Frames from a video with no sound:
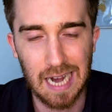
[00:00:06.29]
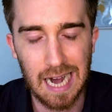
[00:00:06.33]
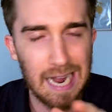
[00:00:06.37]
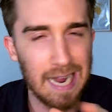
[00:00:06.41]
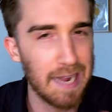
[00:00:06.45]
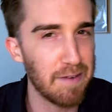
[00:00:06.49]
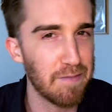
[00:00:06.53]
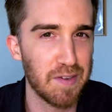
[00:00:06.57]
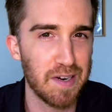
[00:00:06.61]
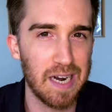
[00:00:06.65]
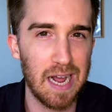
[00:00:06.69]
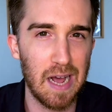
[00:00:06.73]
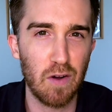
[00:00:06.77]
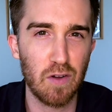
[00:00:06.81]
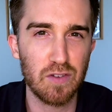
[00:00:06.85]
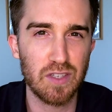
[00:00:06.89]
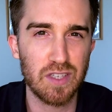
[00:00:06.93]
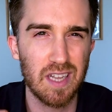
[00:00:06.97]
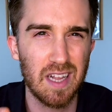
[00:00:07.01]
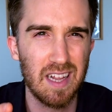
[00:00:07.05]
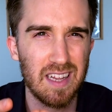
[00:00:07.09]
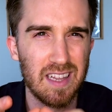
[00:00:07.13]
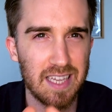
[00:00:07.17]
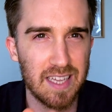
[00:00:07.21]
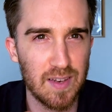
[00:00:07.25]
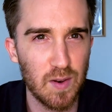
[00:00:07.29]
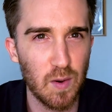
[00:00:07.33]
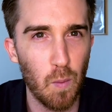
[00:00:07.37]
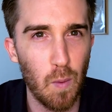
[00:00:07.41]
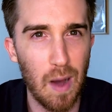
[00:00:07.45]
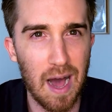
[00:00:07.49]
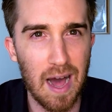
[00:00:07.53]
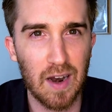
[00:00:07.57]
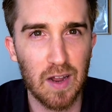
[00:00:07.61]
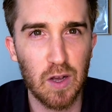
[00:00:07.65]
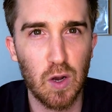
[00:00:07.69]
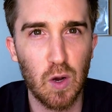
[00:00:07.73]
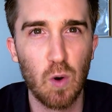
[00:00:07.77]
I have announced a little
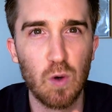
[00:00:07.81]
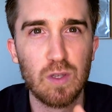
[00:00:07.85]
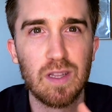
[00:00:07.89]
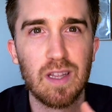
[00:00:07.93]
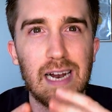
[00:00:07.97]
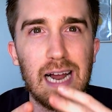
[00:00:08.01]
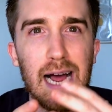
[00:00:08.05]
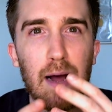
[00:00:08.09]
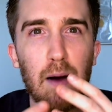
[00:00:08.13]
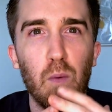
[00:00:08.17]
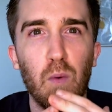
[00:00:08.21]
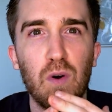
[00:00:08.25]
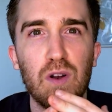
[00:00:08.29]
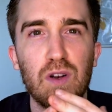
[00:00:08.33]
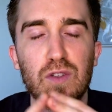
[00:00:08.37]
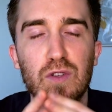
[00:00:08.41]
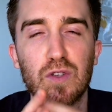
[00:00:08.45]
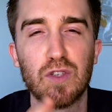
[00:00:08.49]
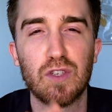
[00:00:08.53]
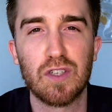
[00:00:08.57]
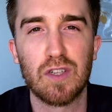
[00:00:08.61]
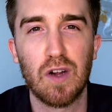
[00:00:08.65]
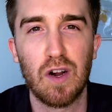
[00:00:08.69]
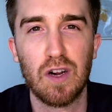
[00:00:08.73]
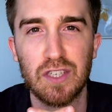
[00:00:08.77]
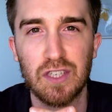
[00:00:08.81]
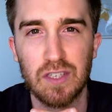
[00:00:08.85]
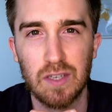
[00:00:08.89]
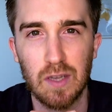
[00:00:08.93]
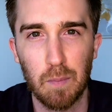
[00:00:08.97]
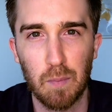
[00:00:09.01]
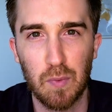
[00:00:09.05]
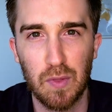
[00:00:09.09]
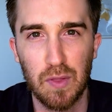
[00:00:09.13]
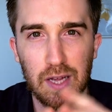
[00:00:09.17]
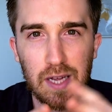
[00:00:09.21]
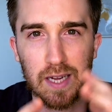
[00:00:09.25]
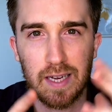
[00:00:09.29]
while ago that I wanted to start
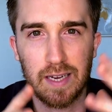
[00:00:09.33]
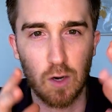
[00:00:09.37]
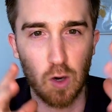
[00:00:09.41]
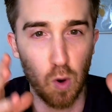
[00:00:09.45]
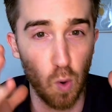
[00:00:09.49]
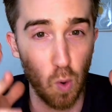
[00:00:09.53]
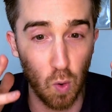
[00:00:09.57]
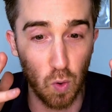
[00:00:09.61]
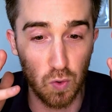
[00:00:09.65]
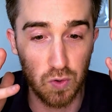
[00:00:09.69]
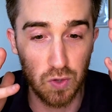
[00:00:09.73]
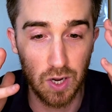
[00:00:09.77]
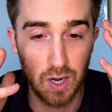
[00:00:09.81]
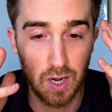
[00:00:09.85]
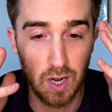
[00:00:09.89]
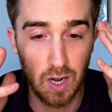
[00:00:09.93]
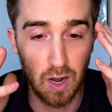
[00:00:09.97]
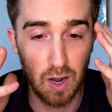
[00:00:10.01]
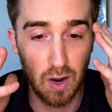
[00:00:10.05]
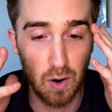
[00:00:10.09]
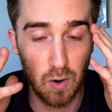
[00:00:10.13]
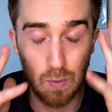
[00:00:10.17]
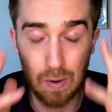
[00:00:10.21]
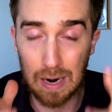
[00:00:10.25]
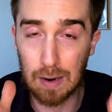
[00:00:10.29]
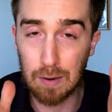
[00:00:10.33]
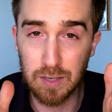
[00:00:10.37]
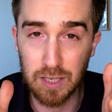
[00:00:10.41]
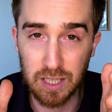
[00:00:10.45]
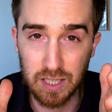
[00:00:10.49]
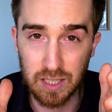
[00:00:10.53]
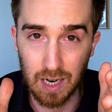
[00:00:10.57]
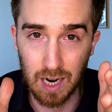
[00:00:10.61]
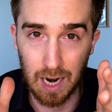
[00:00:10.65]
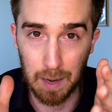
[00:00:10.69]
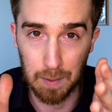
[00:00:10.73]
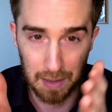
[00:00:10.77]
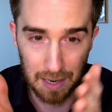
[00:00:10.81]
something called Rowdy
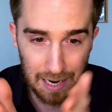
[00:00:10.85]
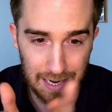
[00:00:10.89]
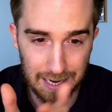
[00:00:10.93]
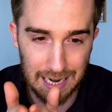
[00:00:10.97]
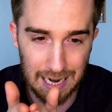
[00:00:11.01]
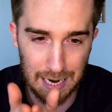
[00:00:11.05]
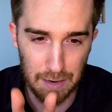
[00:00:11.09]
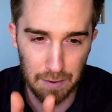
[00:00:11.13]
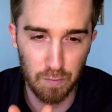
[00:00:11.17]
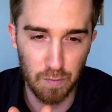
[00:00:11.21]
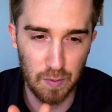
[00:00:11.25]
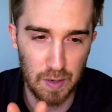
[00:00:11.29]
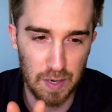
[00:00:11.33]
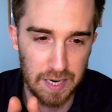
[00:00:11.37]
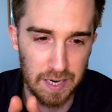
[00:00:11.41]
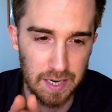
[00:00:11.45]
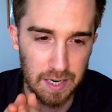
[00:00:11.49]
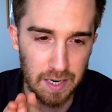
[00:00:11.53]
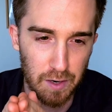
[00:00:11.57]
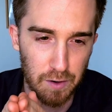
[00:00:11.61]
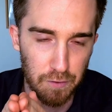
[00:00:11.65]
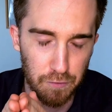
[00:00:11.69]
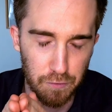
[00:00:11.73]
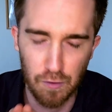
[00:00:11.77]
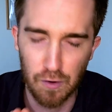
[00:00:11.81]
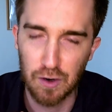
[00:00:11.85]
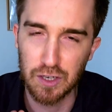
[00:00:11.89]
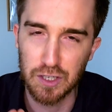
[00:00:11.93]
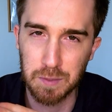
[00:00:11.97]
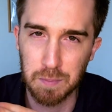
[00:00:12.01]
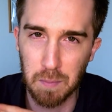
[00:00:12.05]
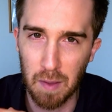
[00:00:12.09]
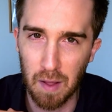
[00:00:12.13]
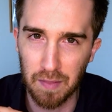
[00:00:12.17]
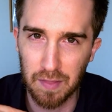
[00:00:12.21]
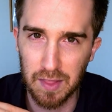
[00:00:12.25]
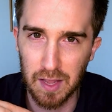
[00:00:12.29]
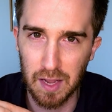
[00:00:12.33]
Time, like every first
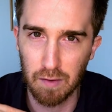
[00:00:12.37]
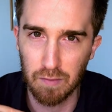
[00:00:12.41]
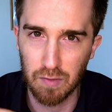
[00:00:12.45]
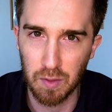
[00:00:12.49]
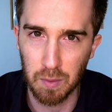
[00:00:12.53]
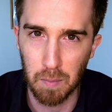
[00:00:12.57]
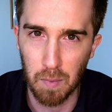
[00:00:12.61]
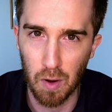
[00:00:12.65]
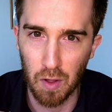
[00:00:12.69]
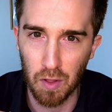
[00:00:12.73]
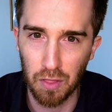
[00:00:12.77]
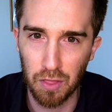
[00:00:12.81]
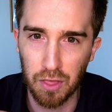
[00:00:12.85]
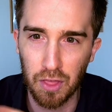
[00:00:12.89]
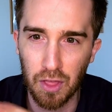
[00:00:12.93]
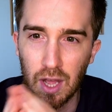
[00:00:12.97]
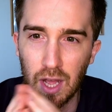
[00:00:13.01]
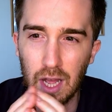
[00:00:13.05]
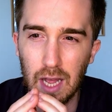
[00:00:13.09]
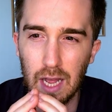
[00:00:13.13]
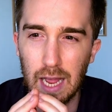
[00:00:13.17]
Monday of the month.